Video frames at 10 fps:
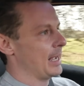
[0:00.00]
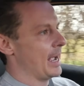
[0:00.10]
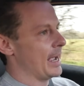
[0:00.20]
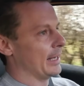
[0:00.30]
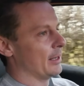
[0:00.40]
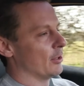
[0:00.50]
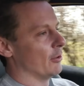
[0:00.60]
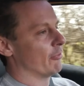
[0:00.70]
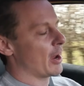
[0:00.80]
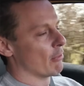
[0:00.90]
And
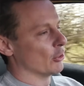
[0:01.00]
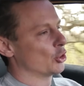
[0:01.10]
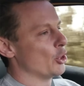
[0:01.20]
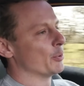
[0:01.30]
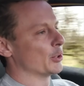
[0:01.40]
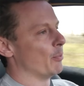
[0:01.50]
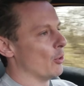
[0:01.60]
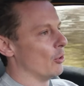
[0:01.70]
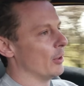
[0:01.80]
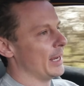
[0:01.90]
the Veyron Super
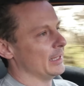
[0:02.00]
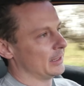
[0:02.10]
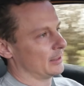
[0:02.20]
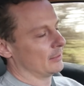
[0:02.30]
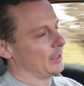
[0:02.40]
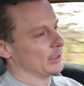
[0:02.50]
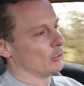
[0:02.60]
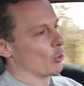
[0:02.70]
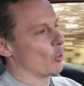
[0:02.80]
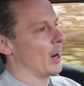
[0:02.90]
Sport, it's
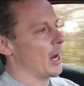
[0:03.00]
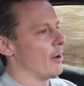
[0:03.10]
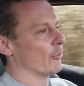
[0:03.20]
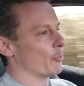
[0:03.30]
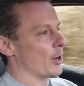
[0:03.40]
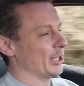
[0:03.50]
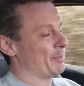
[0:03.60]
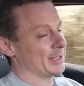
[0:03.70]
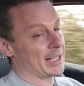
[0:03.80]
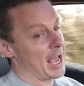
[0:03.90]
not quite half the price,
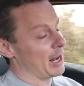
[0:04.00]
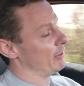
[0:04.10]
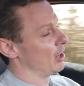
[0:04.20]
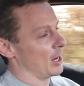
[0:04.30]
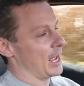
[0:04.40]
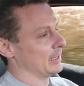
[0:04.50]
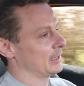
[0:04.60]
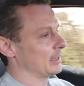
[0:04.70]
but it's a hell of a lot less.